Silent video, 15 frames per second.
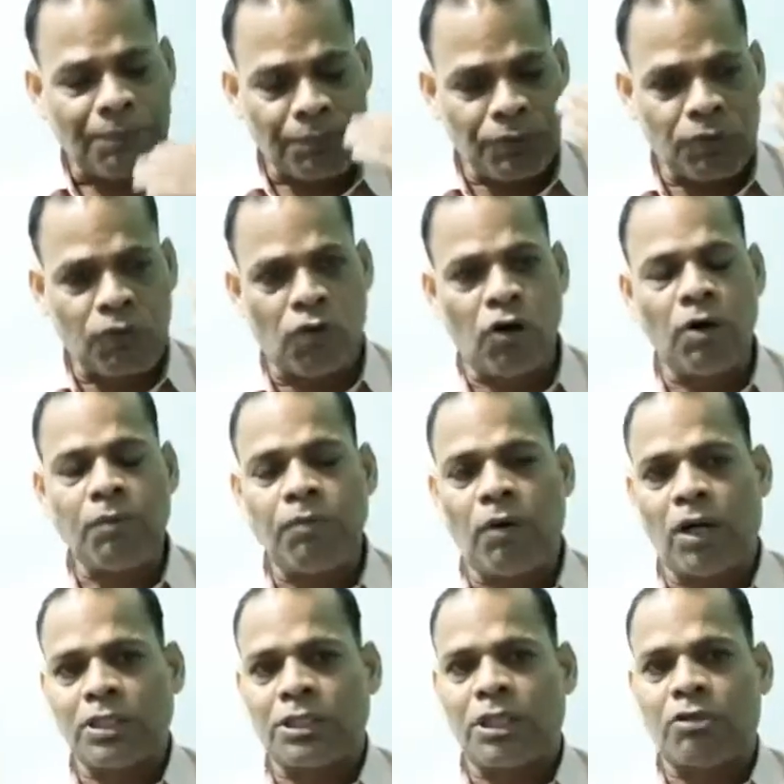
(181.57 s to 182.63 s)
you go
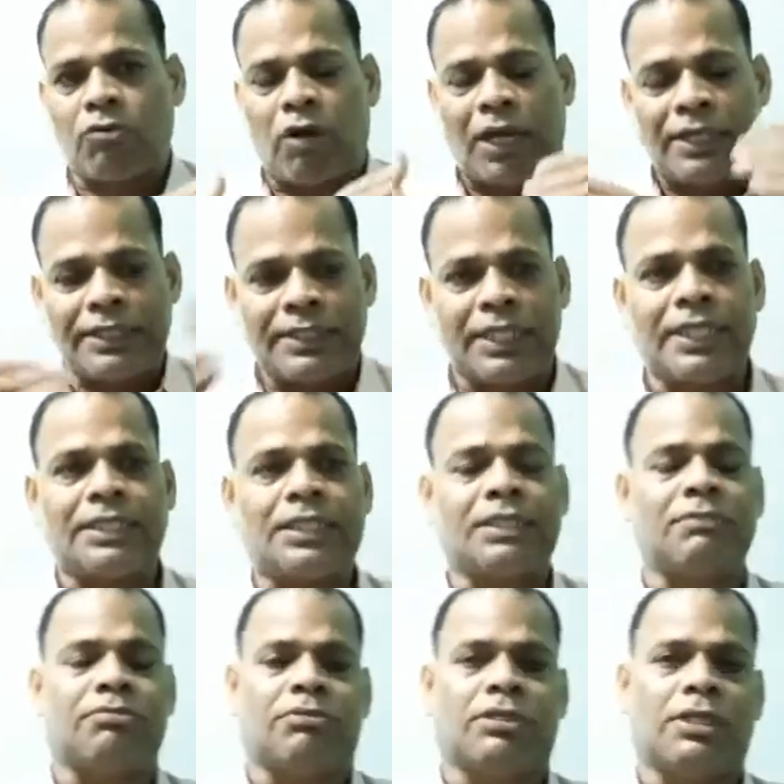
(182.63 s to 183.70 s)
for the
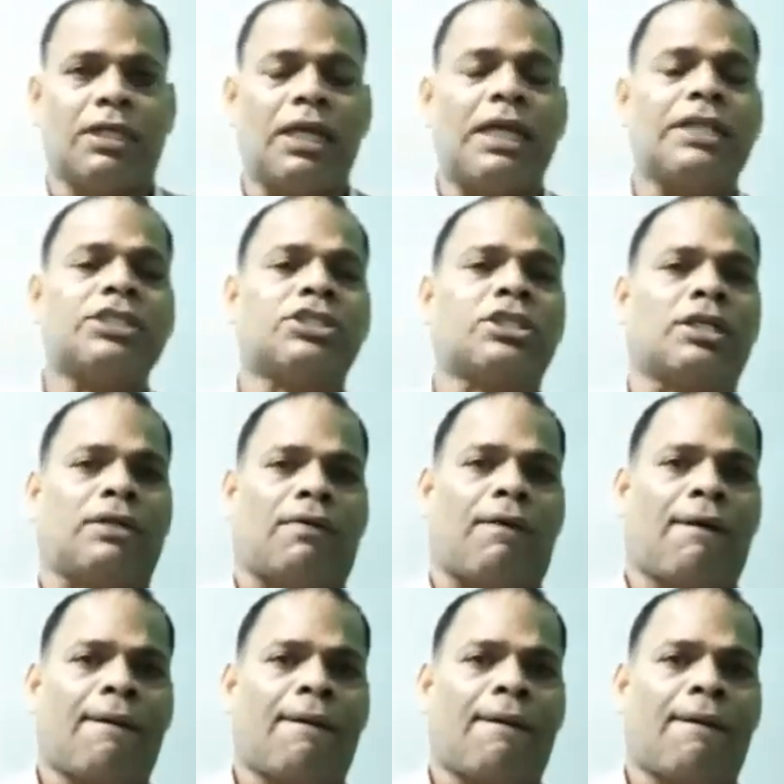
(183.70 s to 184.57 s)
quantitative relation,